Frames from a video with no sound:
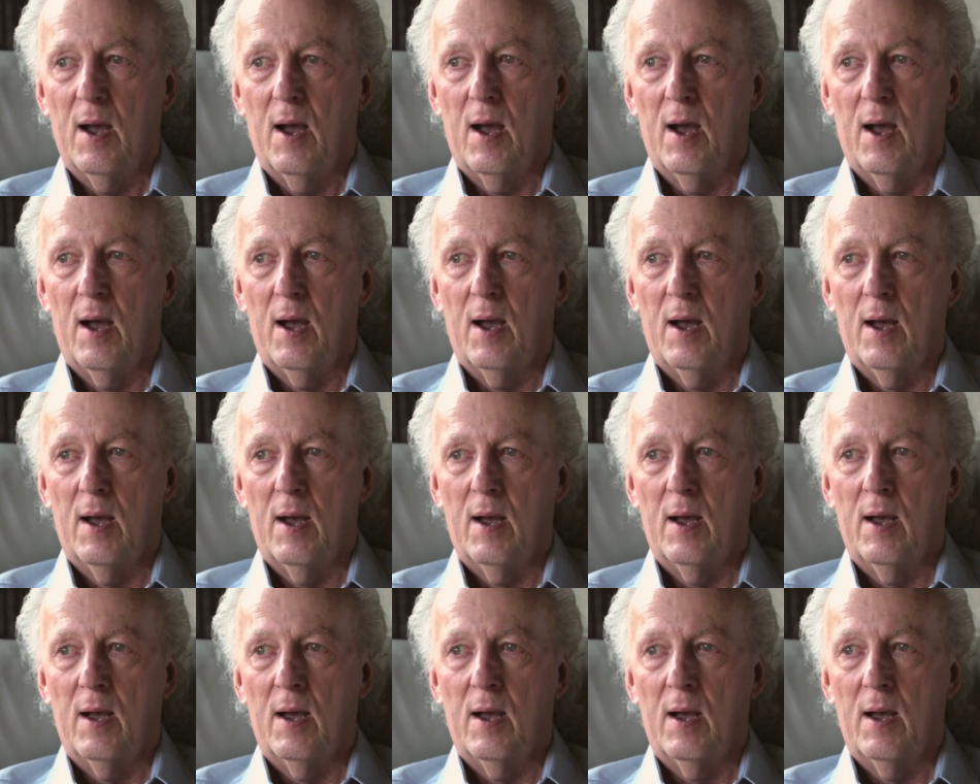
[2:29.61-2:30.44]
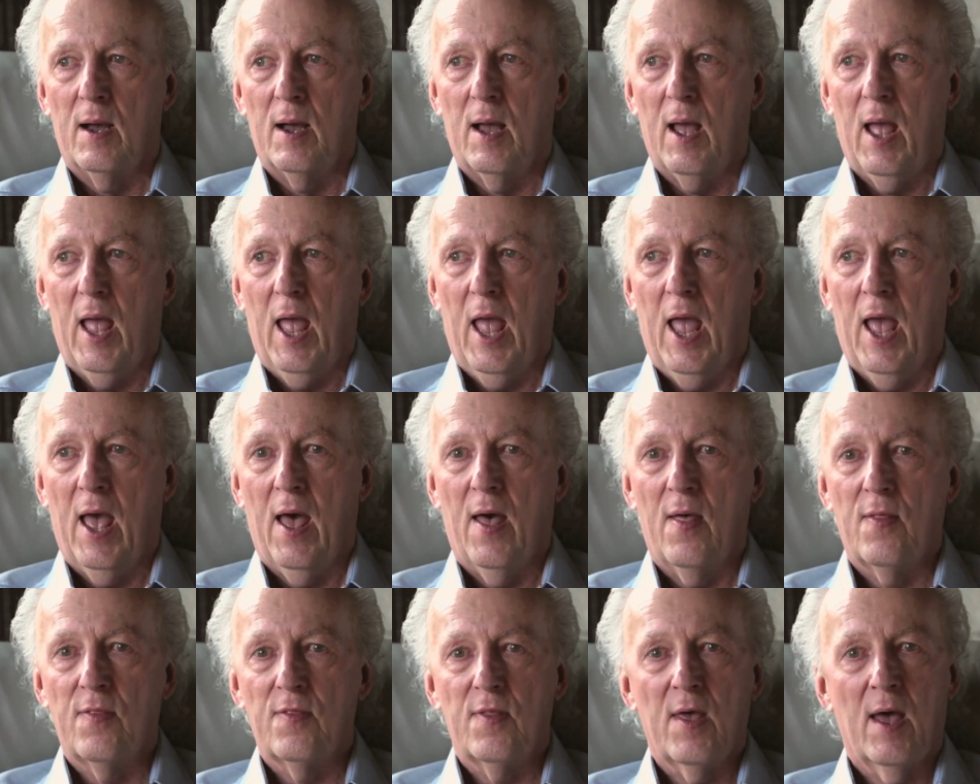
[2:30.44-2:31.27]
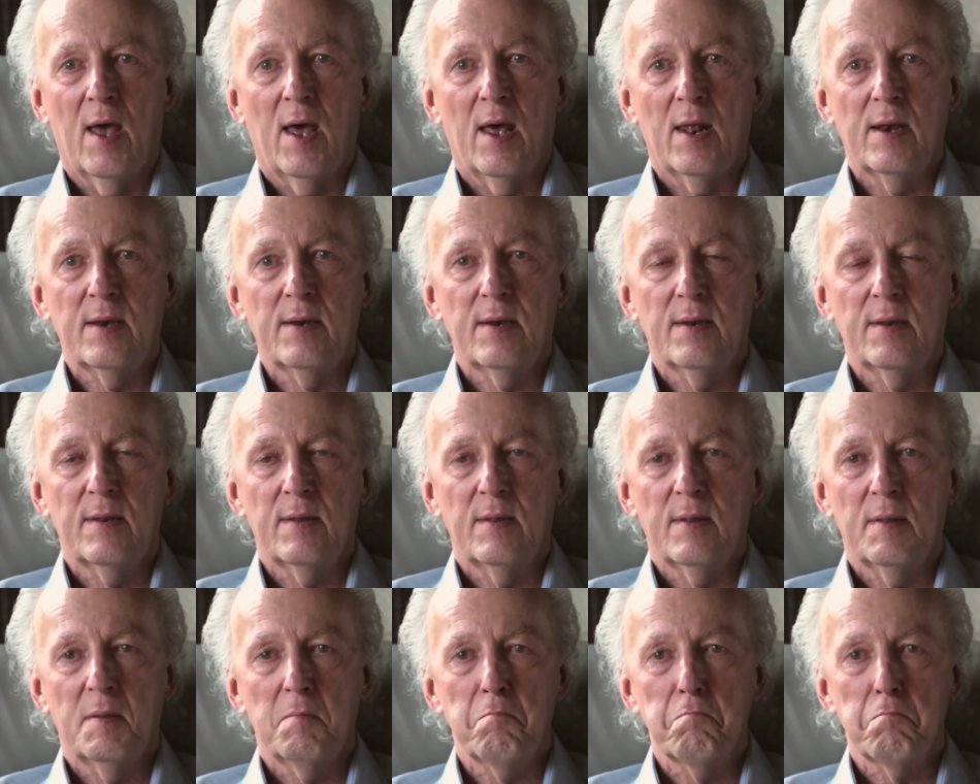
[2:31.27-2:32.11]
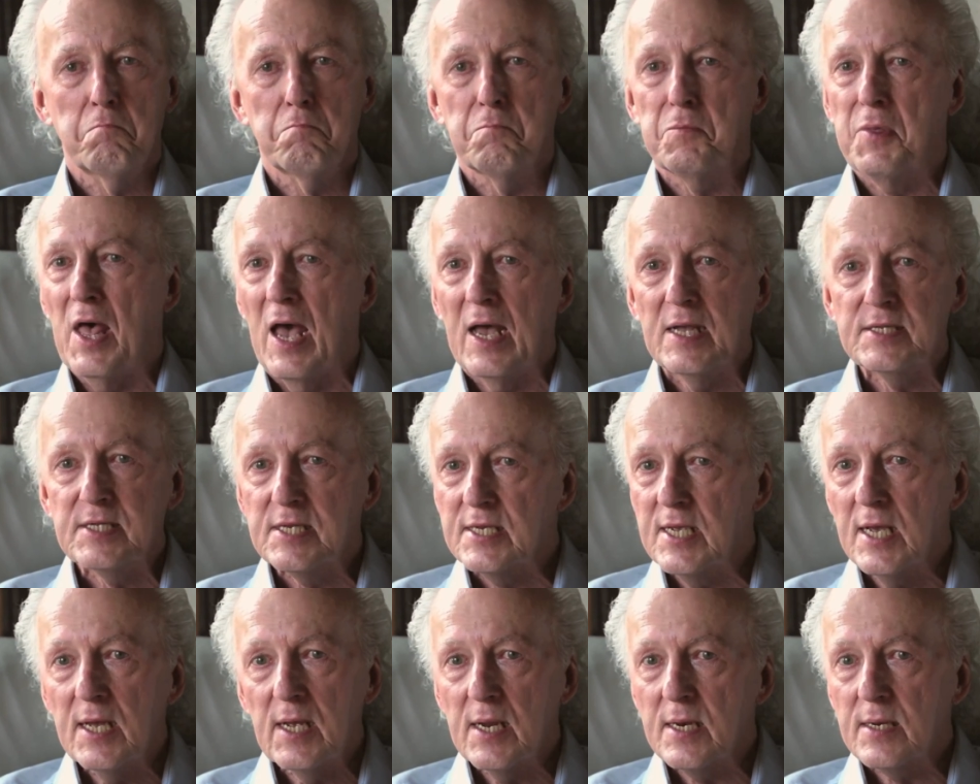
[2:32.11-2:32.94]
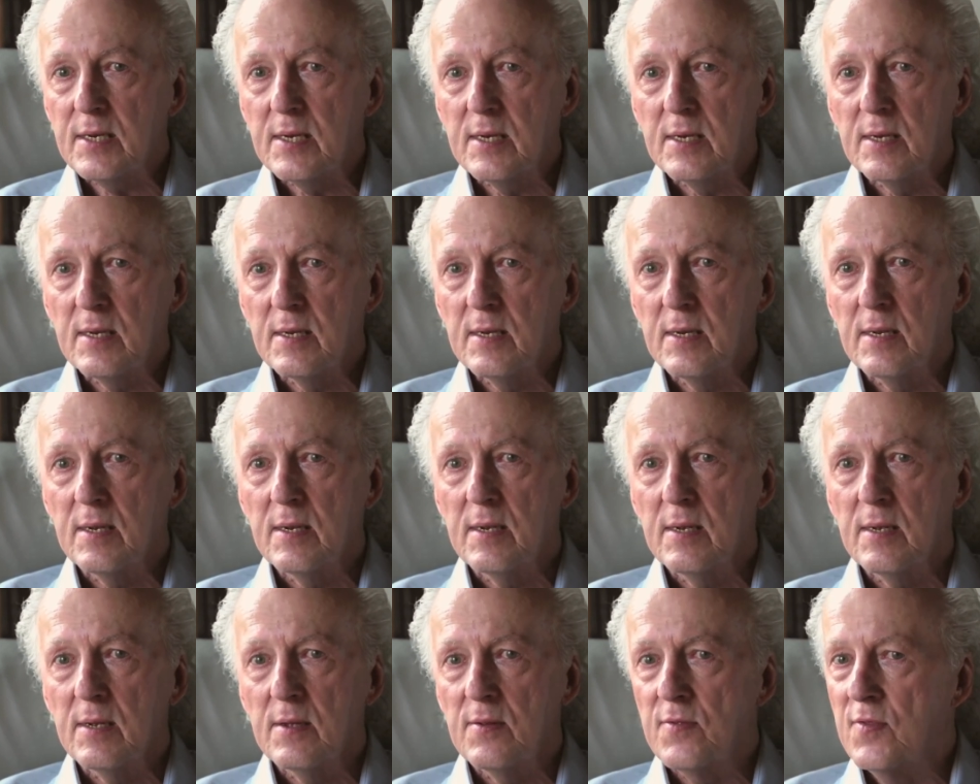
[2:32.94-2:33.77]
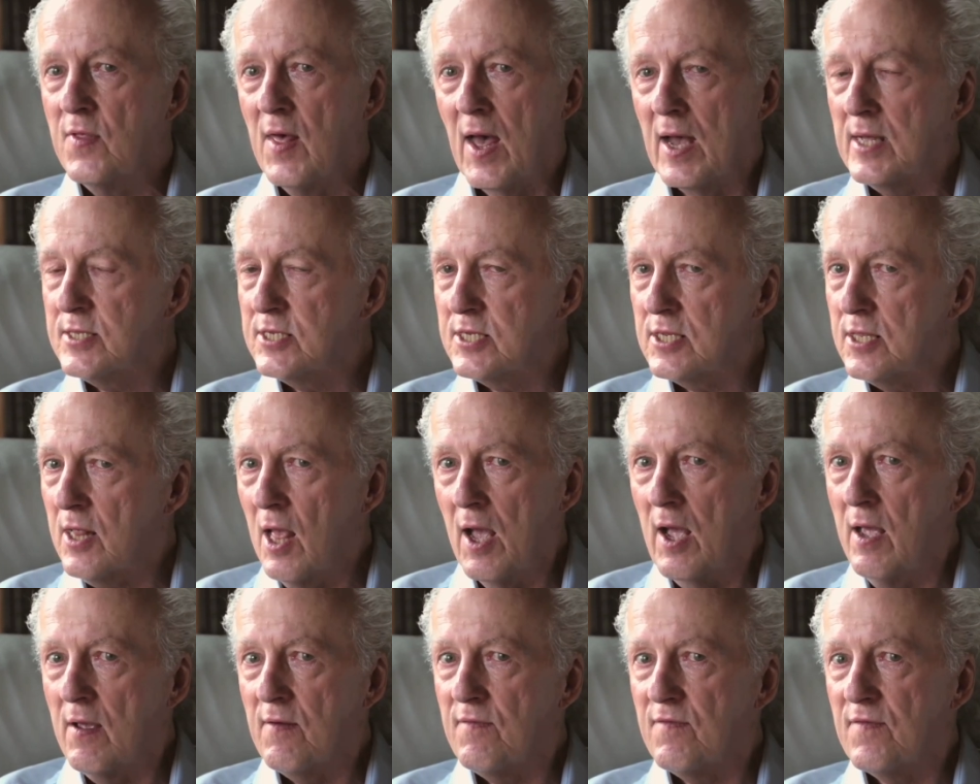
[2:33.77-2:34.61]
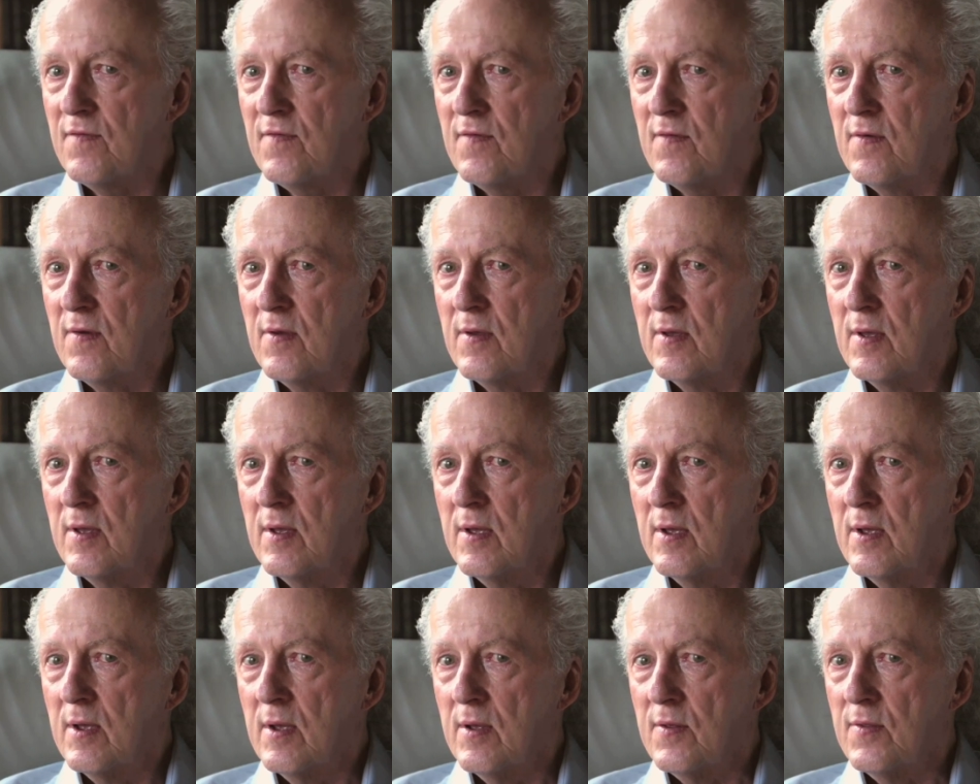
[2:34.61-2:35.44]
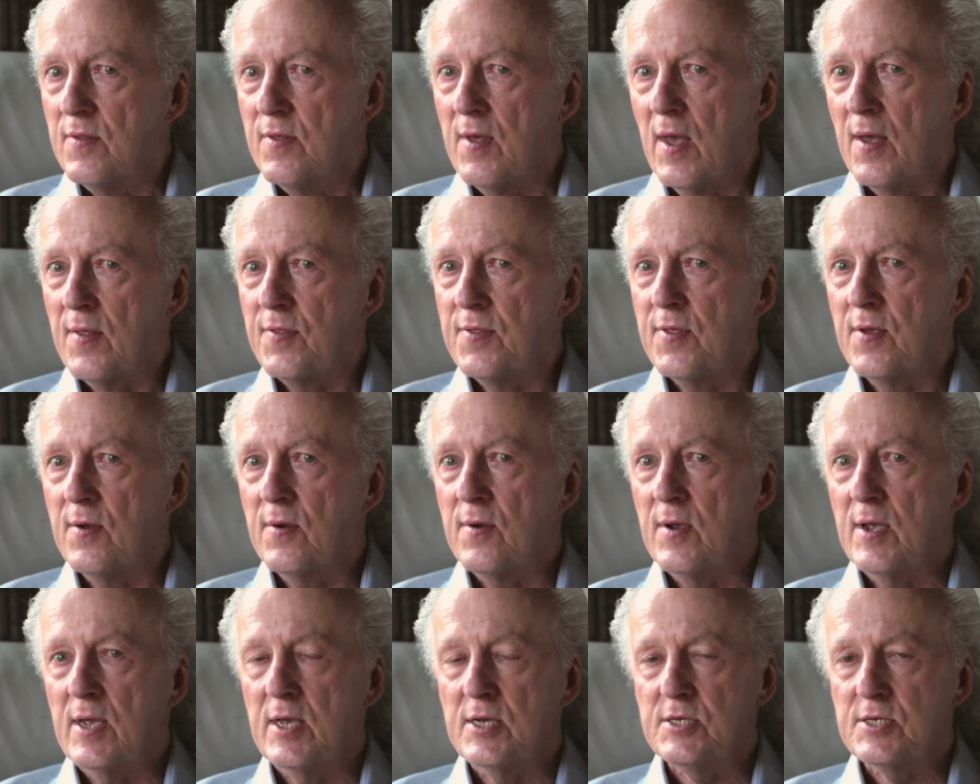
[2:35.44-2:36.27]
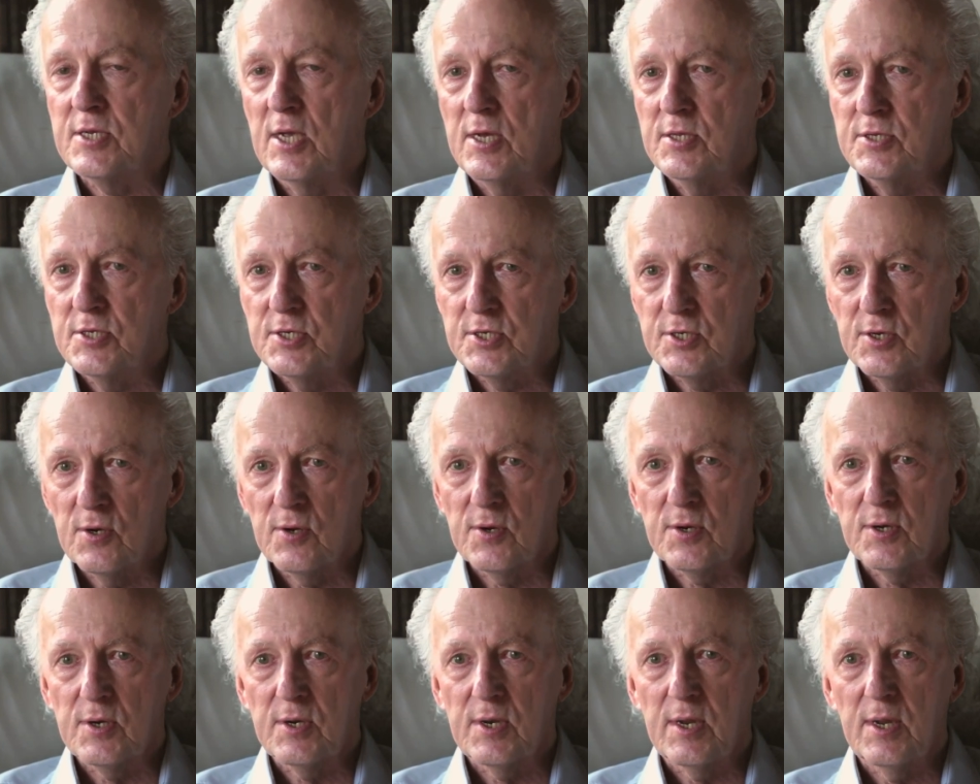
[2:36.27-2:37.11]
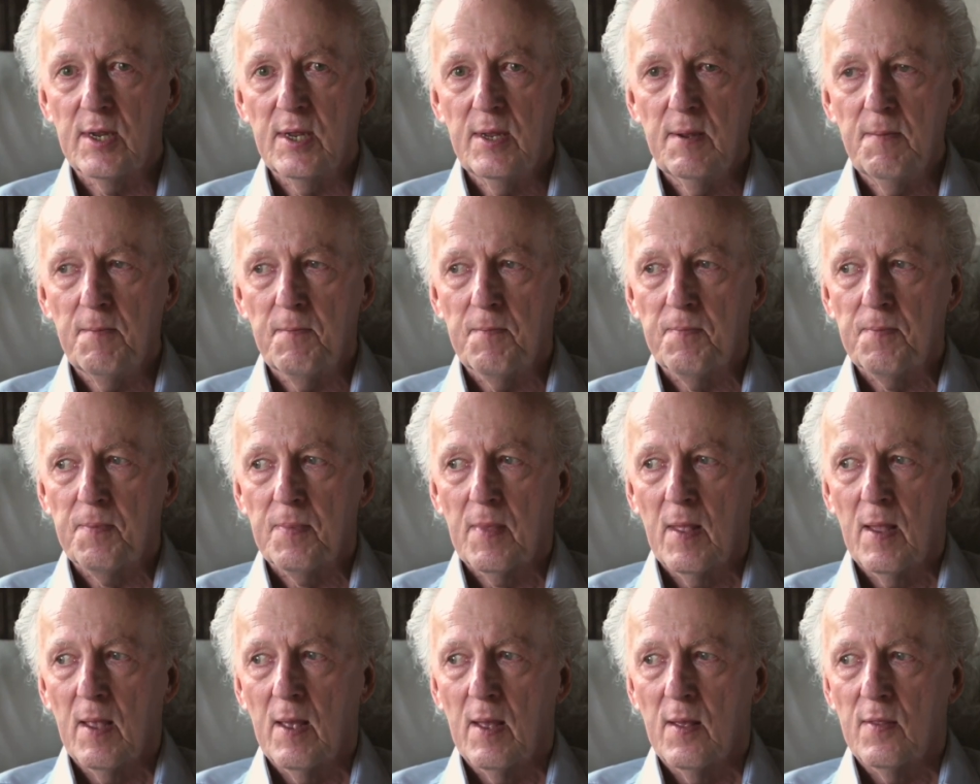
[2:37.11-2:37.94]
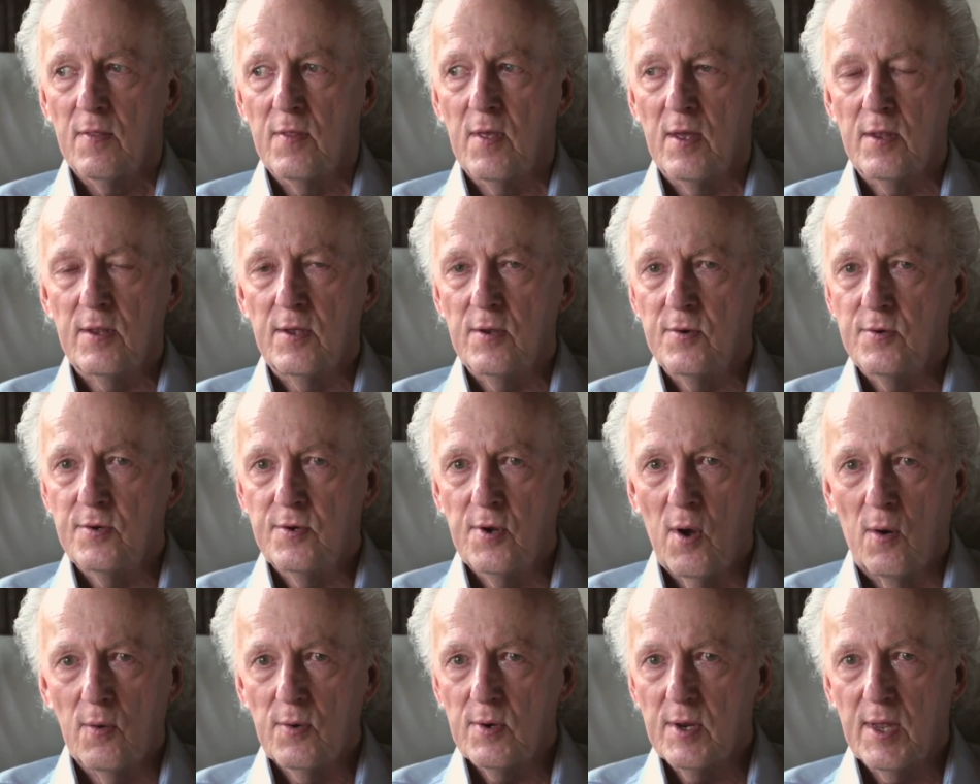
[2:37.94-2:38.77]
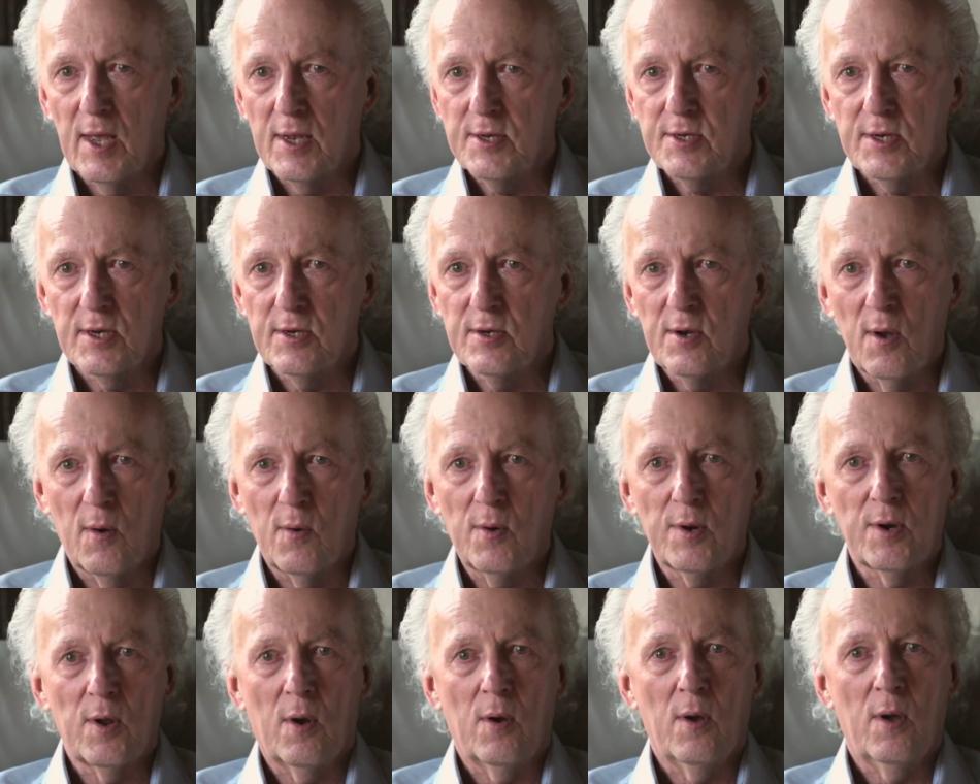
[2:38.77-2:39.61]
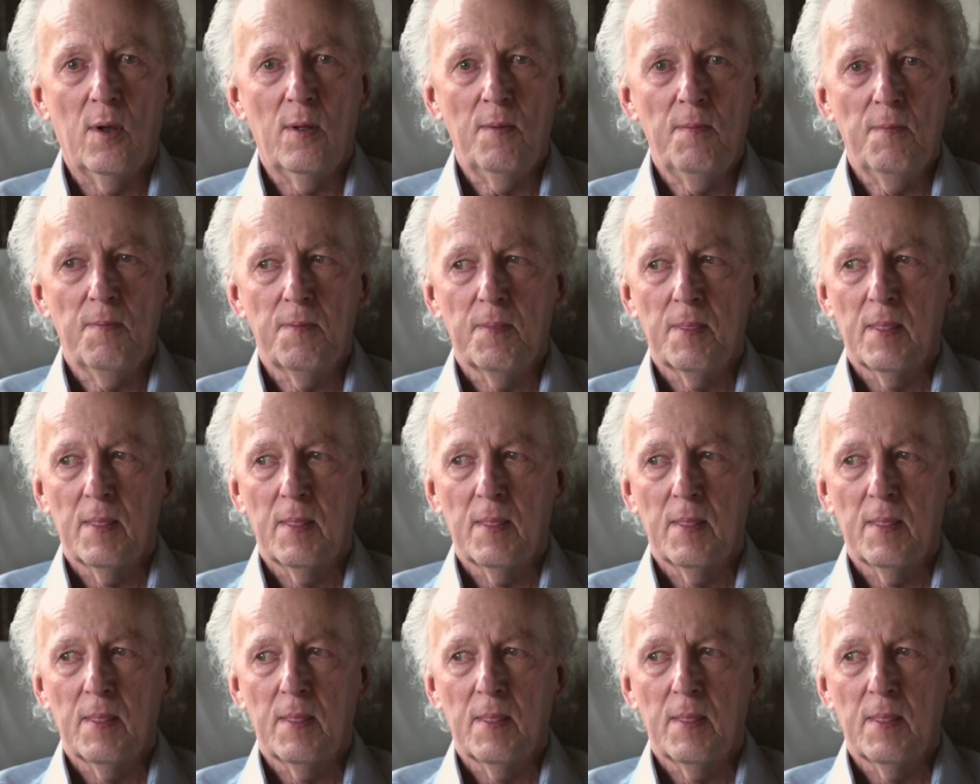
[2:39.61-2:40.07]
Uh, and that that's it. That's life. That there is uncertainty, that you don't get to know it all,